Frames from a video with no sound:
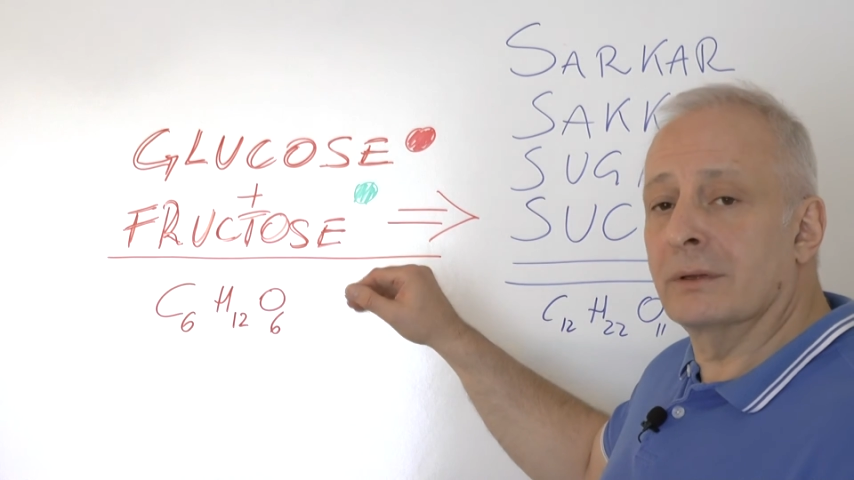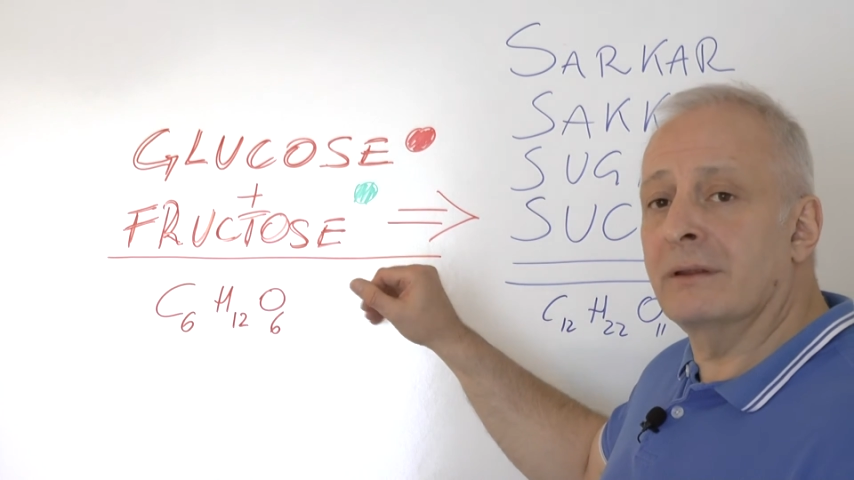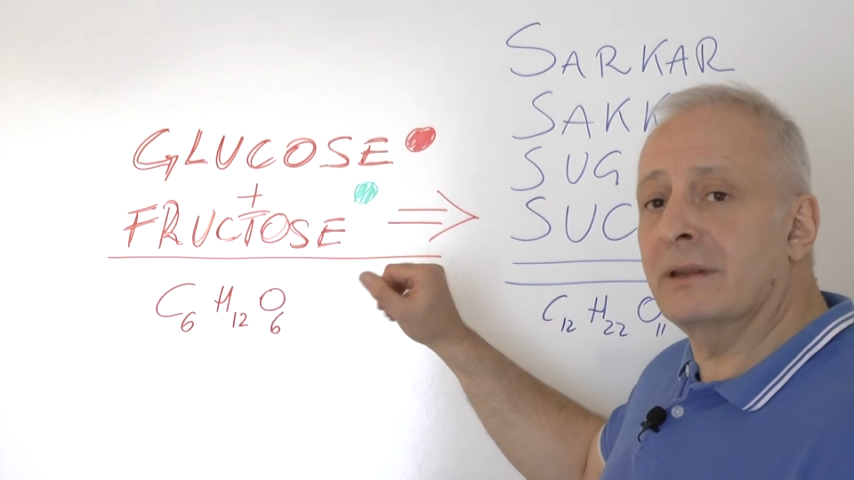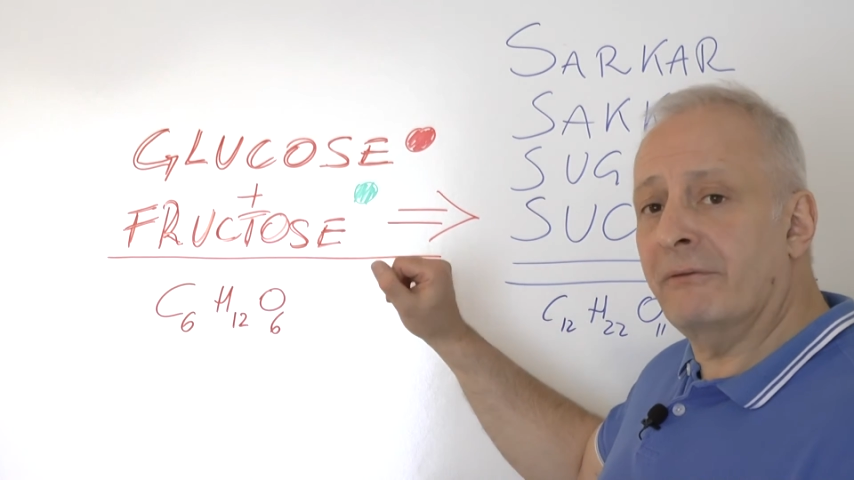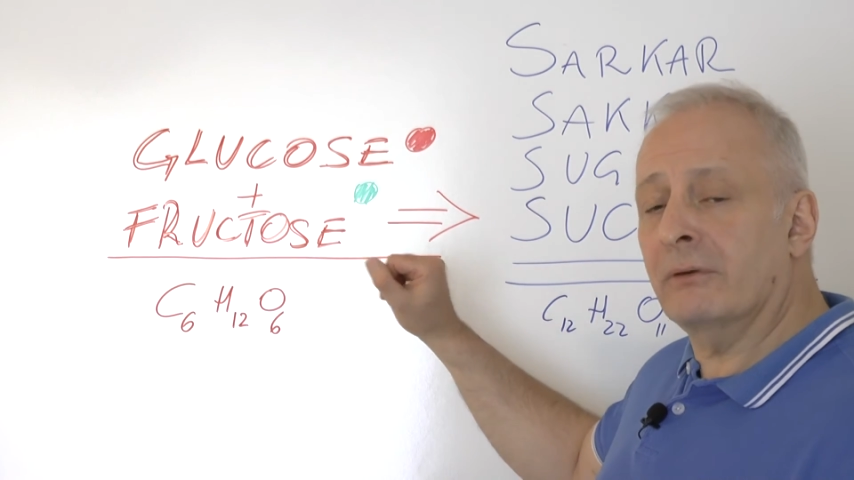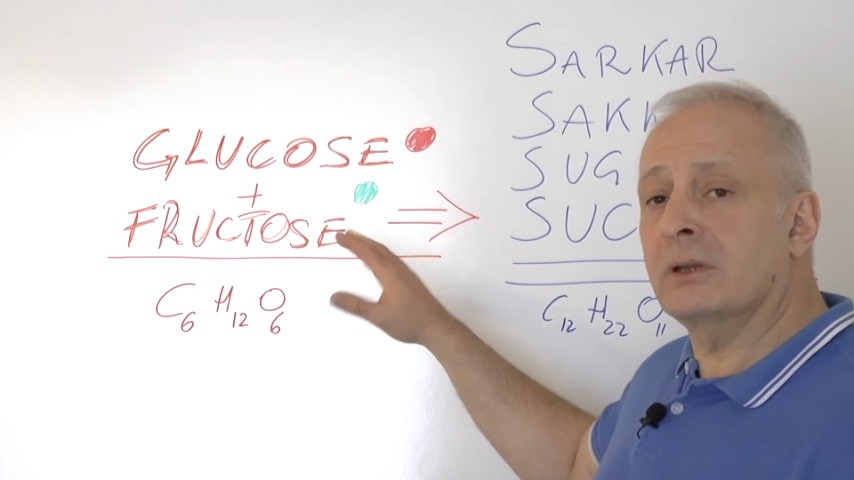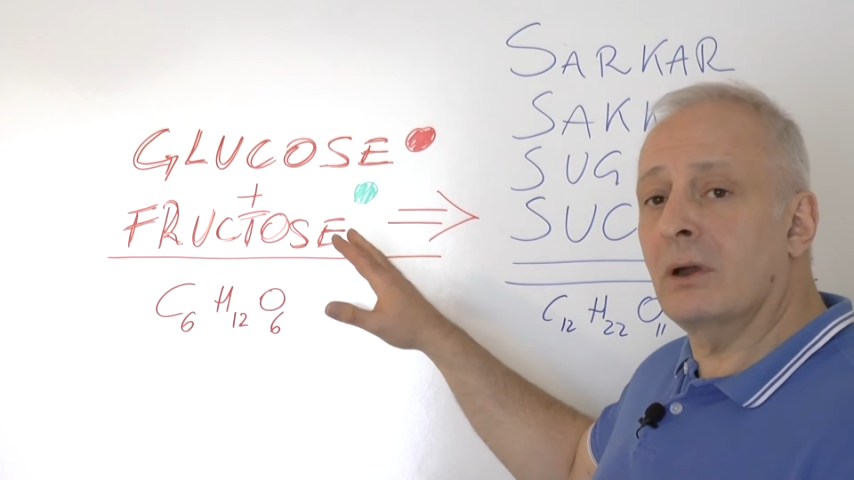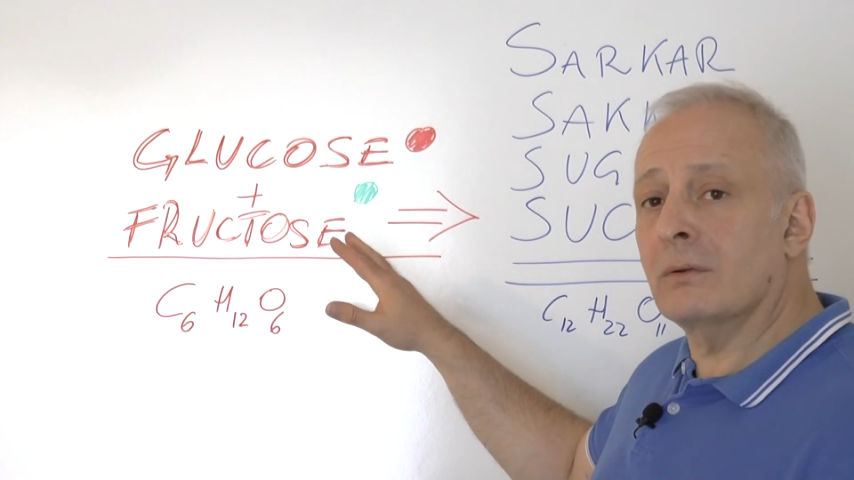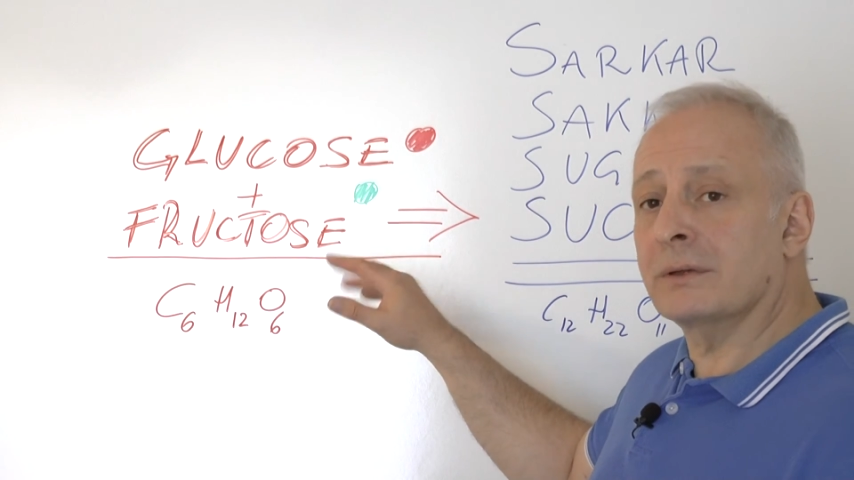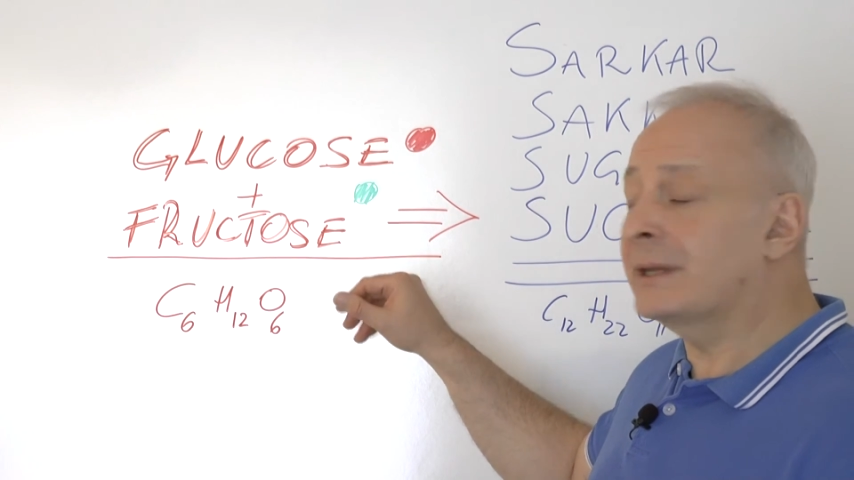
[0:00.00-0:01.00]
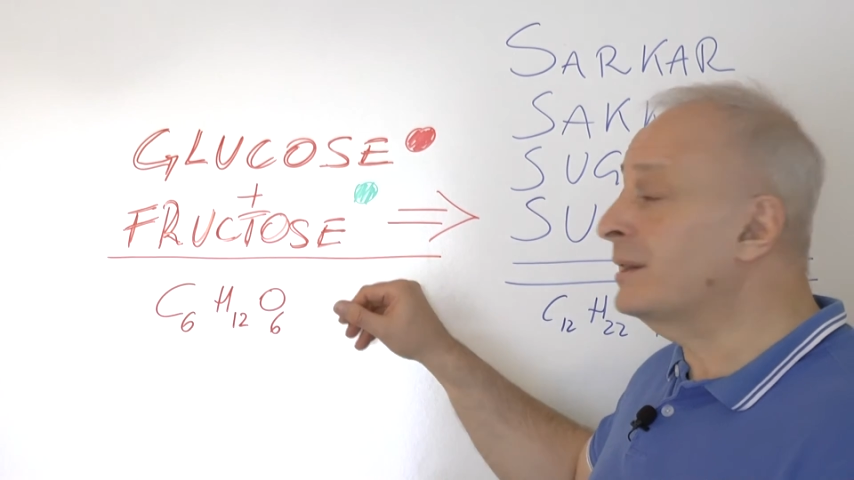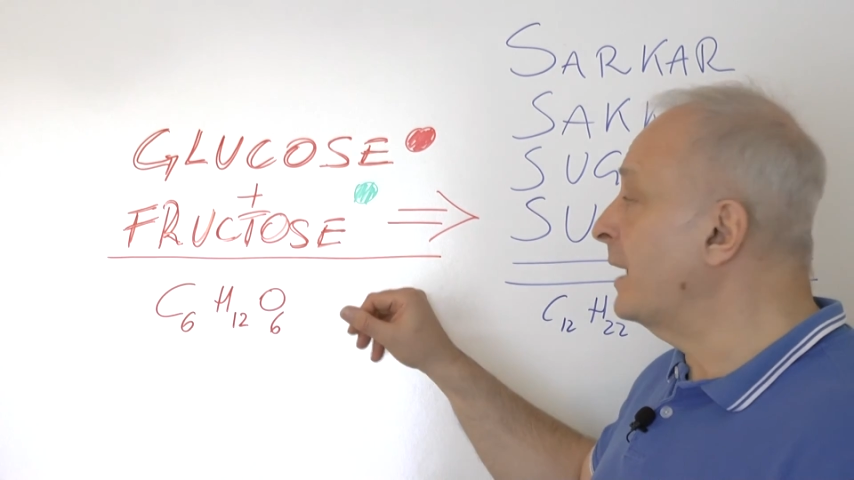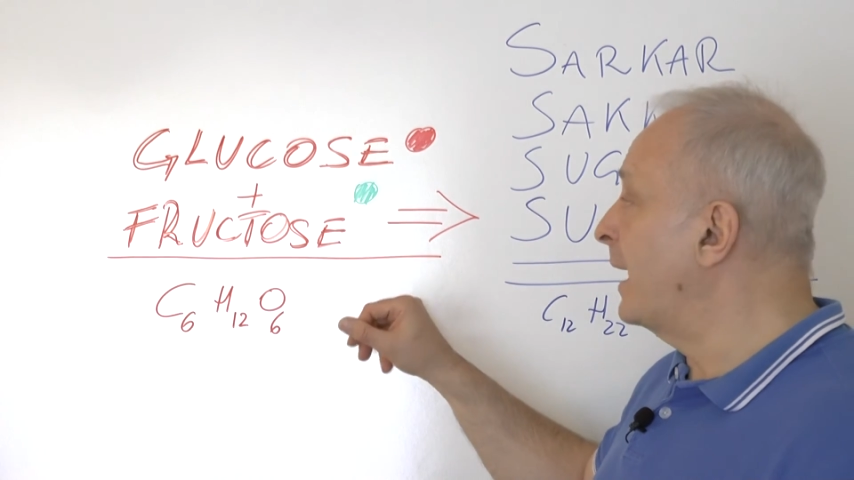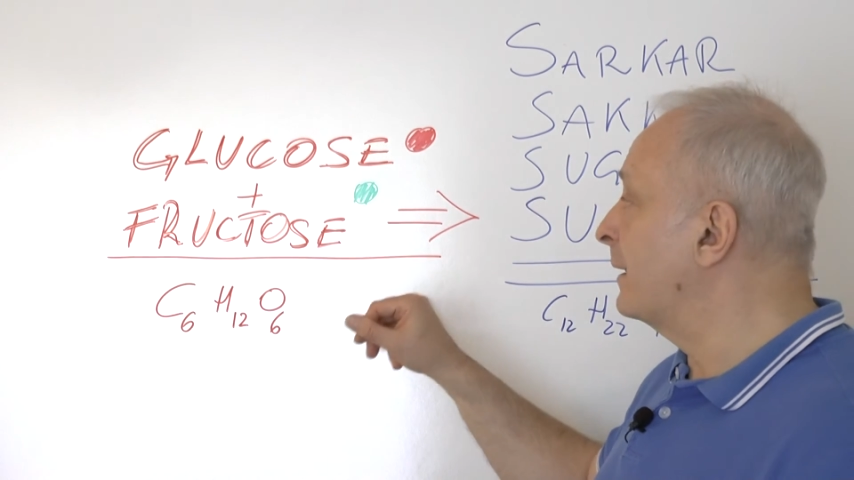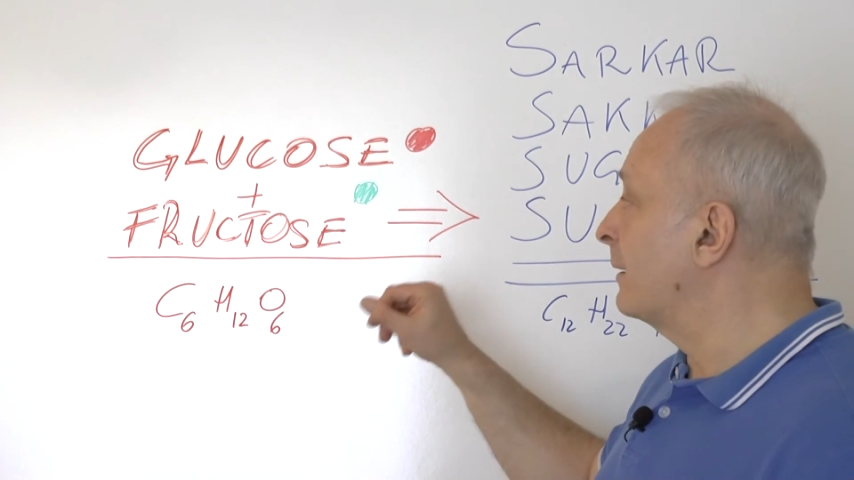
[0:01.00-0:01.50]
The fructose
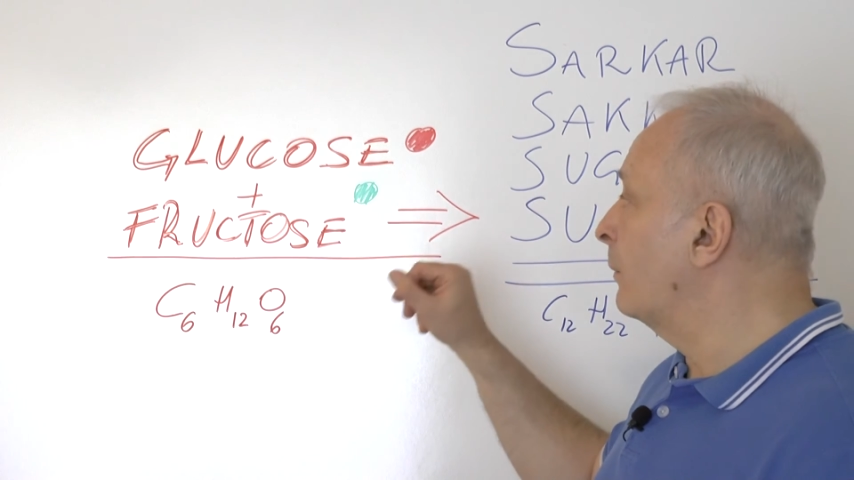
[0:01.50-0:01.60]
instead